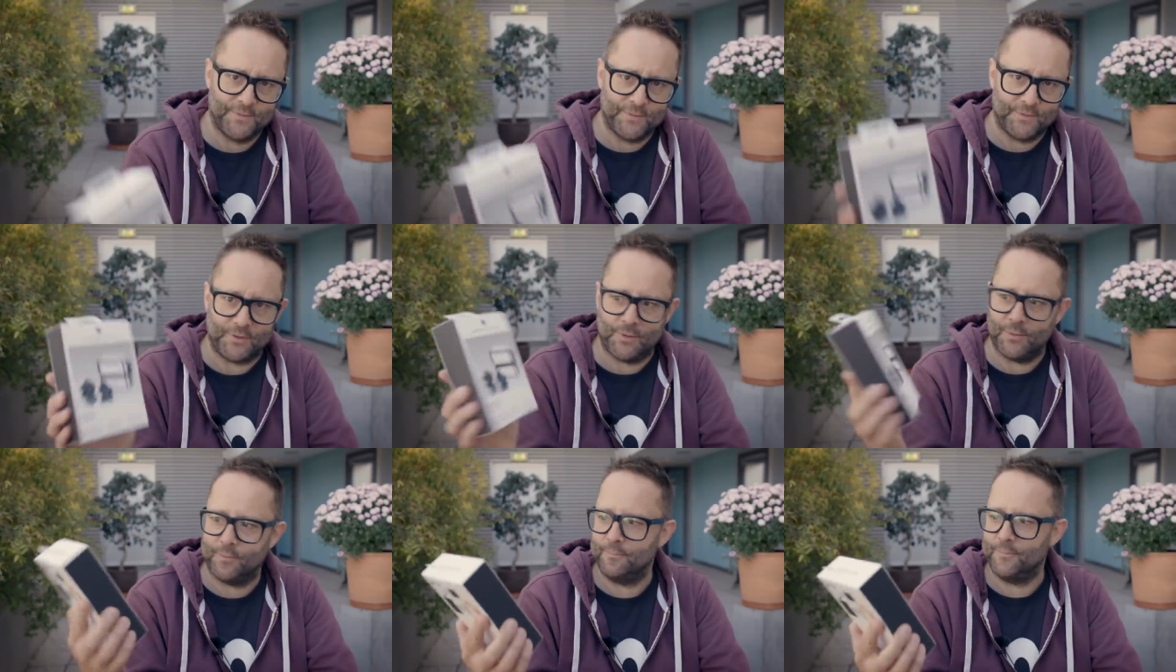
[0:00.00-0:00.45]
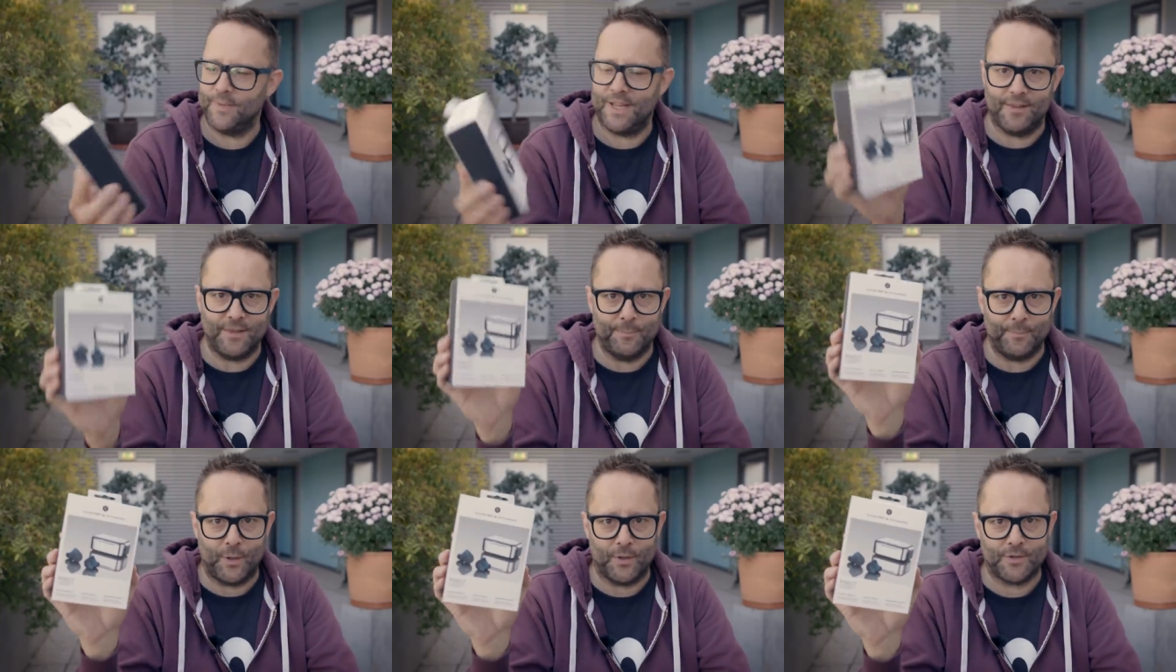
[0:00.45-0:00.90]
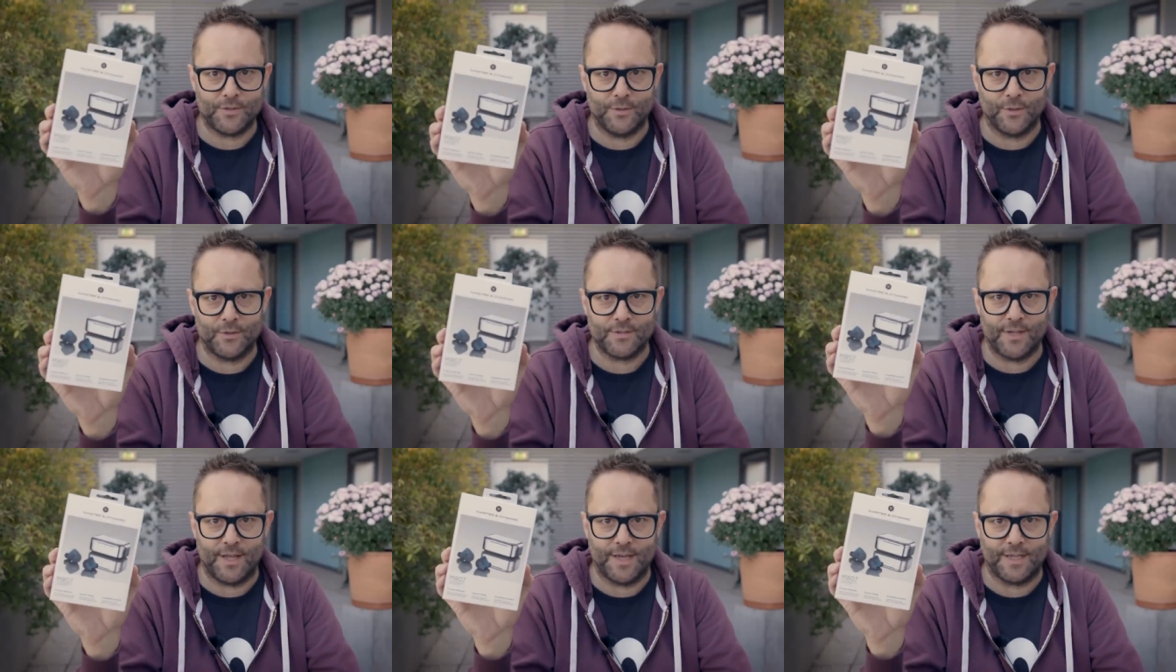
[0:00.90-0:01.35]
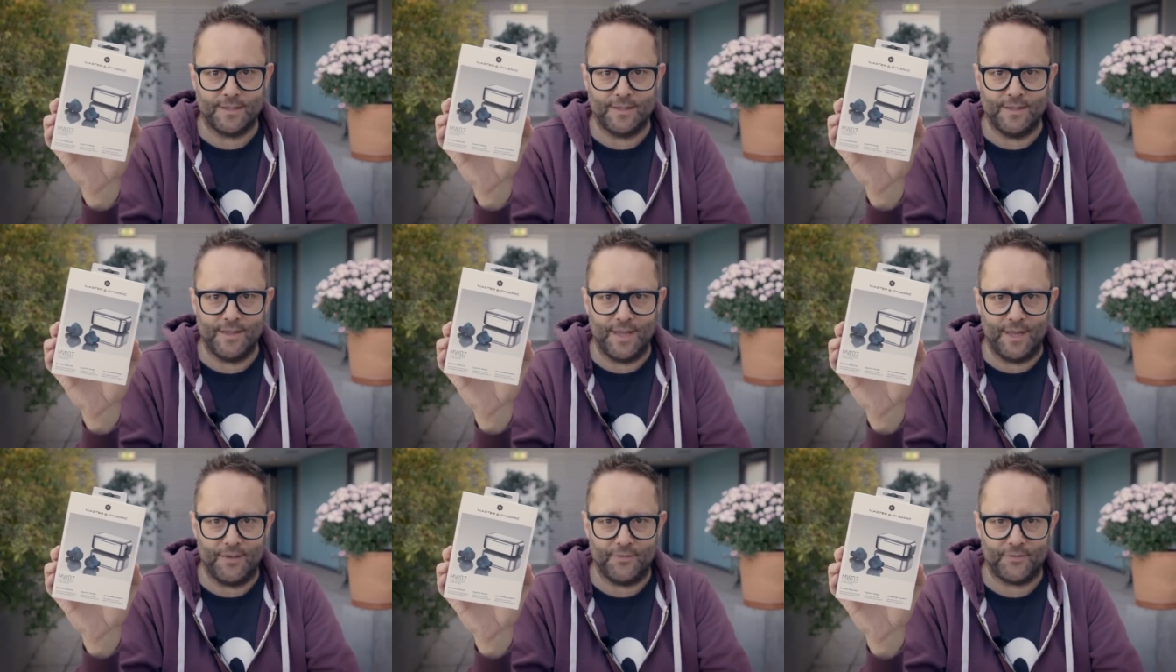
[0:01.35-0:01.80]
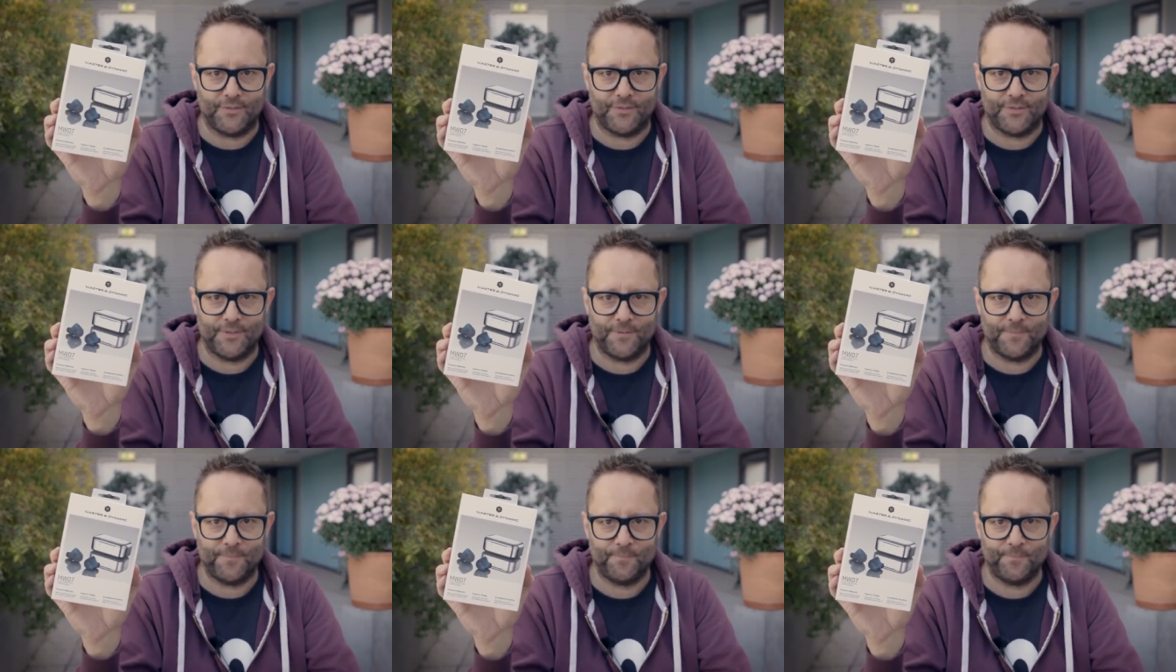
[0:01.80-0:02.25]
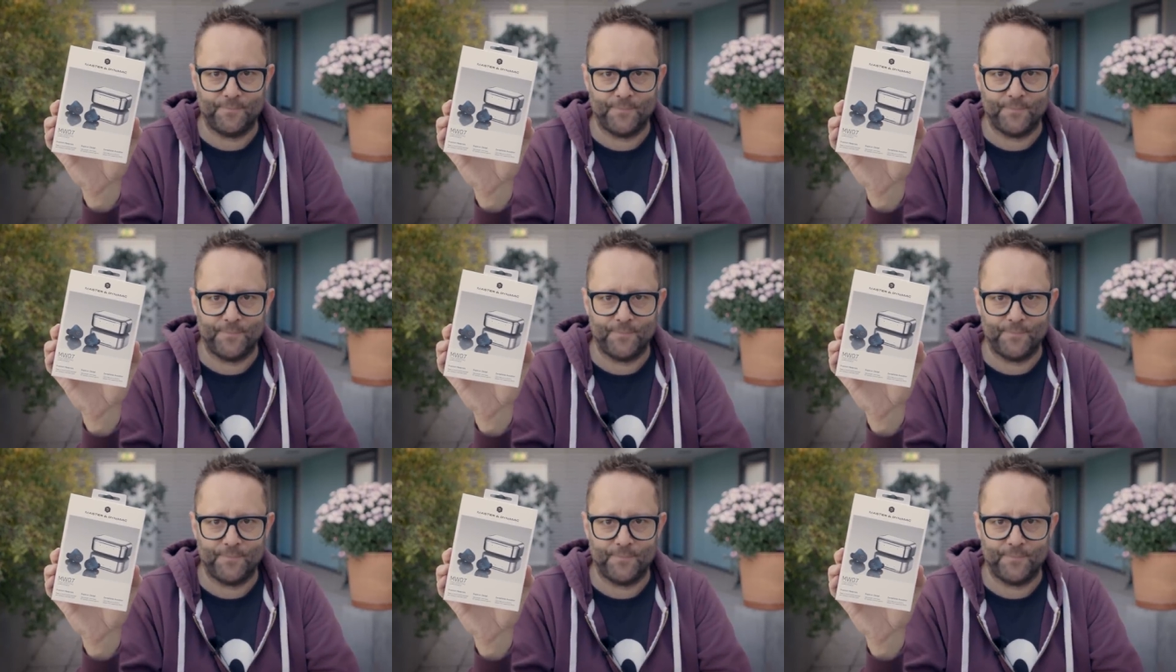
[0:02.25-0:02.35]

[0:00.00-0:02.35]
So yeah, the box looks like this.